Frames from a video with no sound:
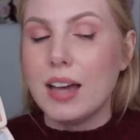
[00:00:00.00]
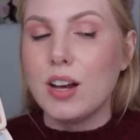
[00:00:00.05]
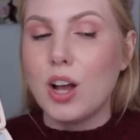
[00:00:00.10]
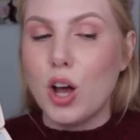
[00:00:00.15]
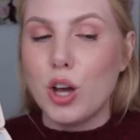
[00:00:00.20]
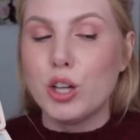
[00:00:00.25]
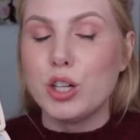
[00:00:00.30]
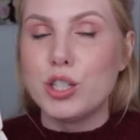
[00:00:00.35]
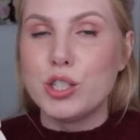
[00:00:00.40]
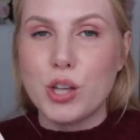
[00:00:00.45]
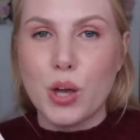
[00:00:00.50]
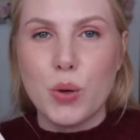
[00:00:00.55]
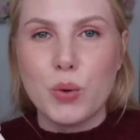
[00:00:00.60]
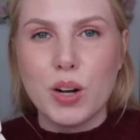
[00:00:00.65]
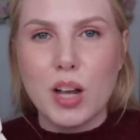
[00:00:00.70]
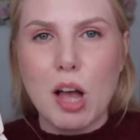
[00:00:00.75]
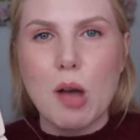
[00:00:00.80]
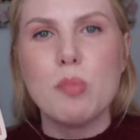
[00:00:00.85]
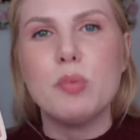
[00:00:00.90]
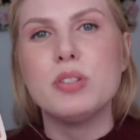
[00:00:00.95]
on its own
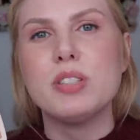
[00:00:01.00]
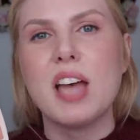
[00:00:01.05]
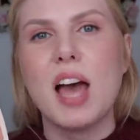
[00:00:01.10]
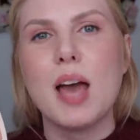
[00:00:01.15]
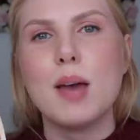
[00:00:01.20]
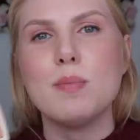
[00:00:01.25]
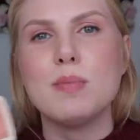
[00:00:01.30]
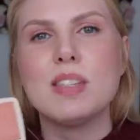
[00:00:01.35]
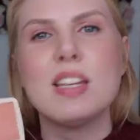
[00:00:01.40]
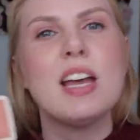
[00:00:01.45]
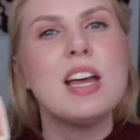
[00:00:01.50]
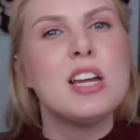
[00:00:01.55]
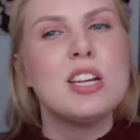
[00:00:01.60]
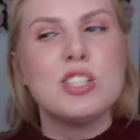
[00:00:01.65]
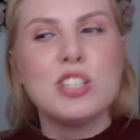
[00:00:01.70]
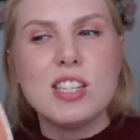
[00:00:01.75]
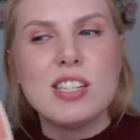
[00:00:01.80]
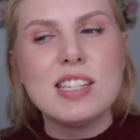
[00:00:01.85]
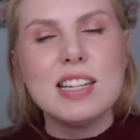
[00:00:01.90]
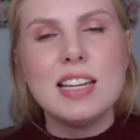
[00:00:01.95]
a couple times
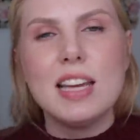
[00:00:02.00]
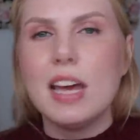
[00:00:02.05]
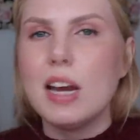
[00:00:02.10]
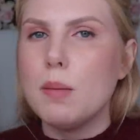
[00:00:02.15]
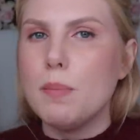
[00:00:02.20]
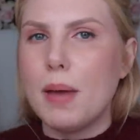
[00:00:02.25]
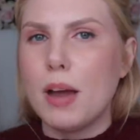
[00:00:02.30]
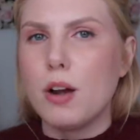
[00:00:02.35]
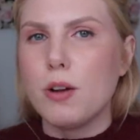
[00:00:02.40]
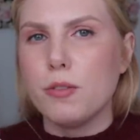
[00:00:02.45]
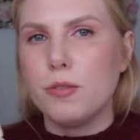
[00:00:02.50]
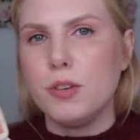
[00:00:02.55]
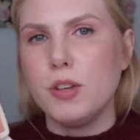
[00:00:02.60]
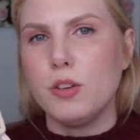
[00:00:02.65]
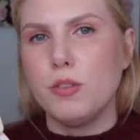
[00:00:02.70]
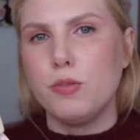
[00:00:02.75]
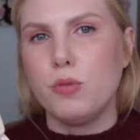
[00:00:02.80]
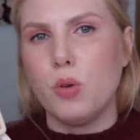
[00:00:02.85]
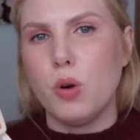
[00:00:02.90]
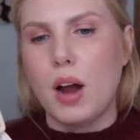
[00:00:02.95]
just to get a better
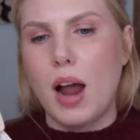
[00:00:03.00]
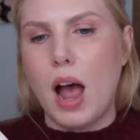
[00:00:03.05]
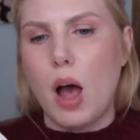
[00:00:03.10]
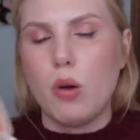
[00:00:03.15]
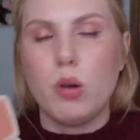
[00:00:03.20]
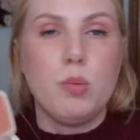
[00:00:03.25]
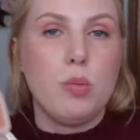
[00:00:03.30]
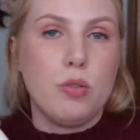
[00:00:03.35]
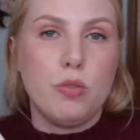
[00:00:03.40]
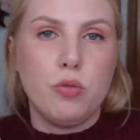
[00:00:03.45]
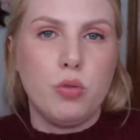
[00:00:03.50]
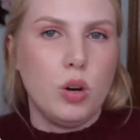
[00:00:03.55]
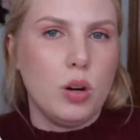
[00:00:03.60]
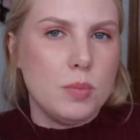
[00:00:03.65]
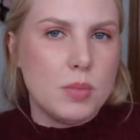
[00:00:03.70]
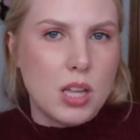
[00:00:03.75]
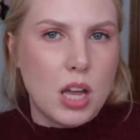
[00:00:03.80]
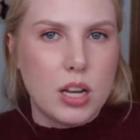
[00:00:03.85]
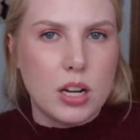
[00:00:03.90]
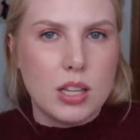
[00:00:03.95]
feel for how it
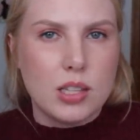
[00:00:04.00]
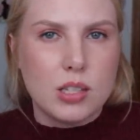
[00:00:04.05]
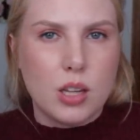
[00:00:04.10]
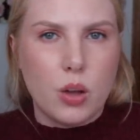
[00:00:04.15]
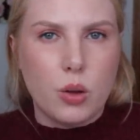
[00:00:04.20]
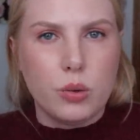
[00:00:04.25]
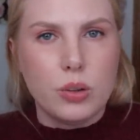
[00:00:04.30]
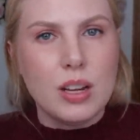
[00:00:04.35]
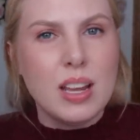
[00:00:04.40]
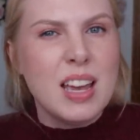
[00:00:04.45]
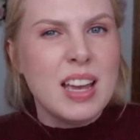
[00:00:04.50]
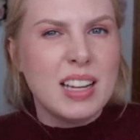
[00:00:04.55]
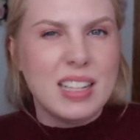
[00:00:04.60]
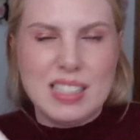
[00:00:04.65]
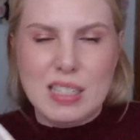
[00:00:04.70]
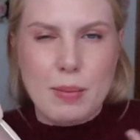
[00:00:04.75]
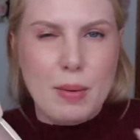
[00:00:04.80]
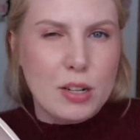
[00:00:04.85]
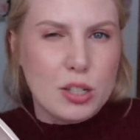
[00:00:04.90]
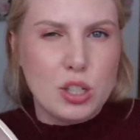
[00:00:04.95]
performs on its own,
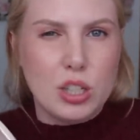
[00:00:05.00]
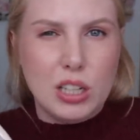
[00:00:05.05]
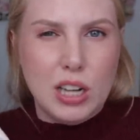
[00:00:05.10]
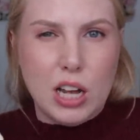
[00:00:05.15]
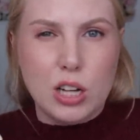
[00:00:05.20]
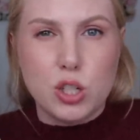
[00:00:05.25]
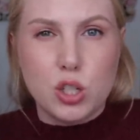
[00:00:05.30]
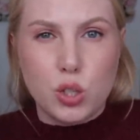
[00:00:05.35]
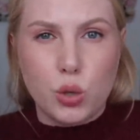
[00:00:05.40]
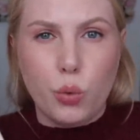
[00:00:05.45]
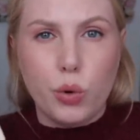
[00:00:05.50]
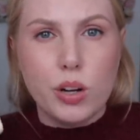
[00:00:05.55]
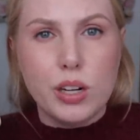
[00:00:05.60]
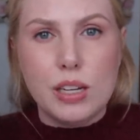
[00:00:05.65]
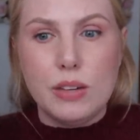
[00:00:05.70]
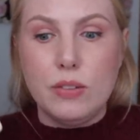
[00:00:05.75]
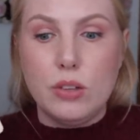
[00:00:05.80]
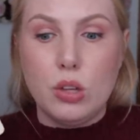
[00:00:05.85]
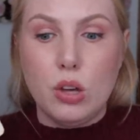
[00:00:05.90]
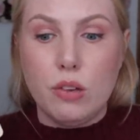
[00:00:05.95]
because I'm actually not sure,
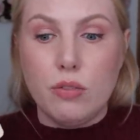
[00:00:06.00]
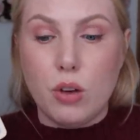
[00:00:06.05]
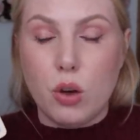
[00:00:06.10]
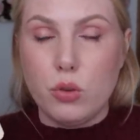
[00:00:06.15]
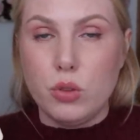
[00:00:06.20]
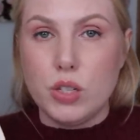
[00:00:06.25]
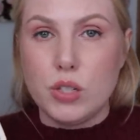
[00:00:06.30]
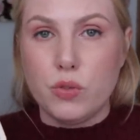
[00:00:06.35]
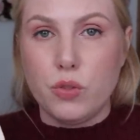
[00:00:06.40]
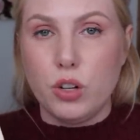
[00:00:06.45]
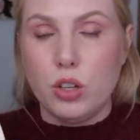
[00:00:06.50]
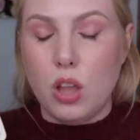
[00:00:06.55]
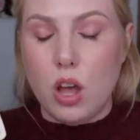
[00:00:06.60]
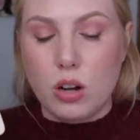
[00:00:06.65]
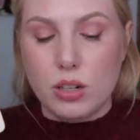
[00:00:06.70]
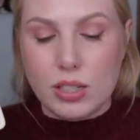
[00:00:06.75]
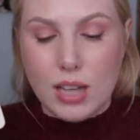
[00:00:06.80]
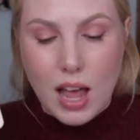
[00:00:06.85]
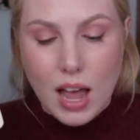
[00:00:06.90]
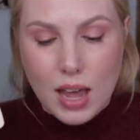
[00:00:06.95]
even though I've owned this for a
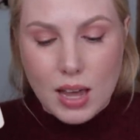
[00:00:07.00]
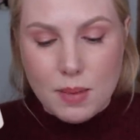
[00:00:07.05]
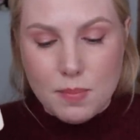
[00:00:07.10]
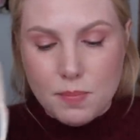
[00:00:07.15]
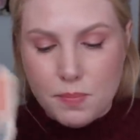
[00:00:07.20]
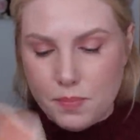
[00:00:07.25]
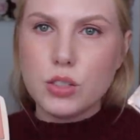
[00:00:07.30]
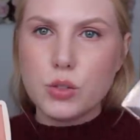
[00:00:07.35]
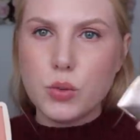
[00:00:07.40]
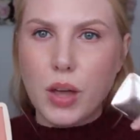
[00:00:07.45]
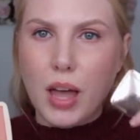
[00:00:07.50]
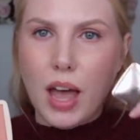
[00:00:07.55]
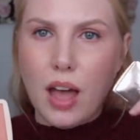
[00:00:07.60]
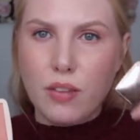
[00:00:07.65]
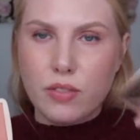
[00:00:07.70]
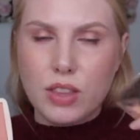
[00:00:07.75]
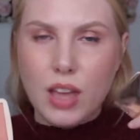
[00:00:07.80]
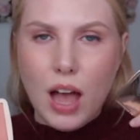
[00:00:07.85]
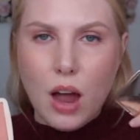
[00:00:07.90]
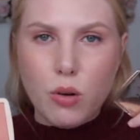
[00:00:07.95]
long time. So I
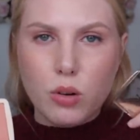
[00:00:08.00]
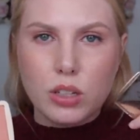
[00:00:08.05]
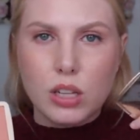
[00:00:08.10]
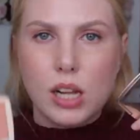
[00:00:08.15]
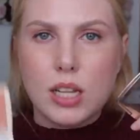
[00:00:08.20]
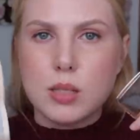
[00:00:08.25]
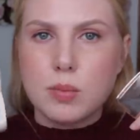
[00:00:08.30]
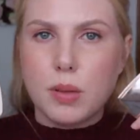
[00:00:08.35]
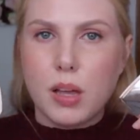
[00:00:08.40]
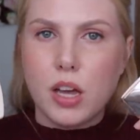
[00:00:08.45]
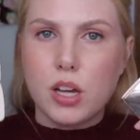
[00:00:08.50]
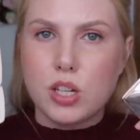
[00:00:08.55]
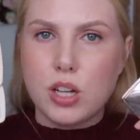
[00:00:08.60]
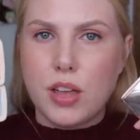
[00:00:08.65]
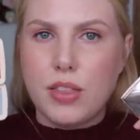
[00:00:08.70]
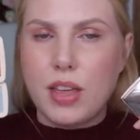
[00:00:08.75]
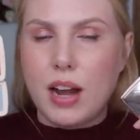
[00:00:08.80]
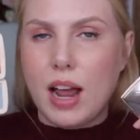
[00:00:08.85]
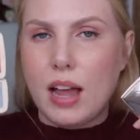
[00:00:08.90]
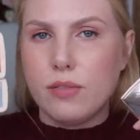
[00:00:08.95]
have the Hourglass blush
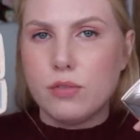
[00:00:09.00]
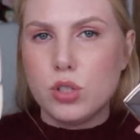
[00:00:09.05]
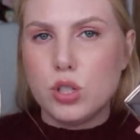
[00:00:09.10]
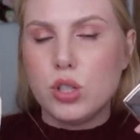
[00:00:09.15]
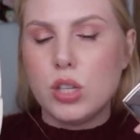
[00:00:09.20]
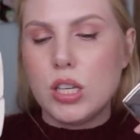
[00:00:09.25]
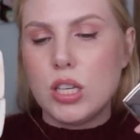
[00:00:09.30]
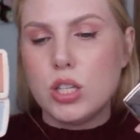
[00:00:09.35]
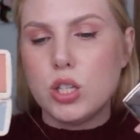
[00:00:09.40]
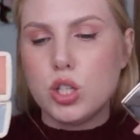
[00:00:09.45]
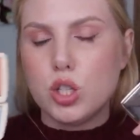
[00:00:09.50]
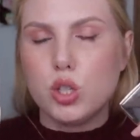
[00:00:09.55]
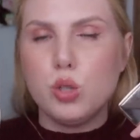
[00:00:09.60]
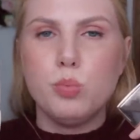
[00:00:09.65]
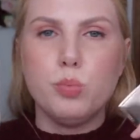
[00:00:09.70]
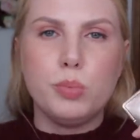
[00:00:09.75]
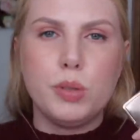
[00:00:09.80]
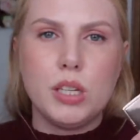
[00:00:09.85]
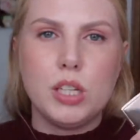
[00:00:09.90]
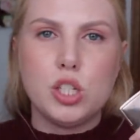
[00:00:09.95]
and then I have the these two
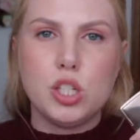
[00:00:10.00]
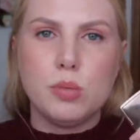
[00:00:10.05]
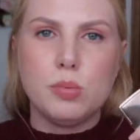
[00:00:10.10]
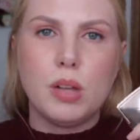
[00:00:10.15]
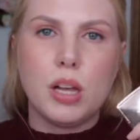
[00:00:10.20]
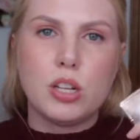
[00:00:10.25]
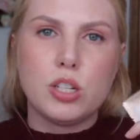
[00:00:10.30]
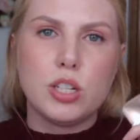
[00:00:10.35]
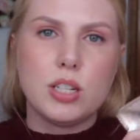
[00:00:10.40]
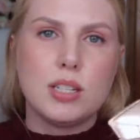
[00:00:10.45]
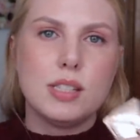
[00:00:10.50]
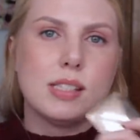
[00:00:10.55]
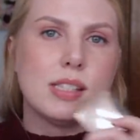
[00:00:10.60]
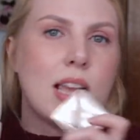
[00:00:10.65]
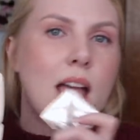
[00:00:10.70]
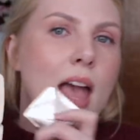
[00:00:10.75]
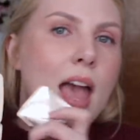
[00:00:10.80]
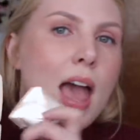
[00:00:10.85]
PG blushes,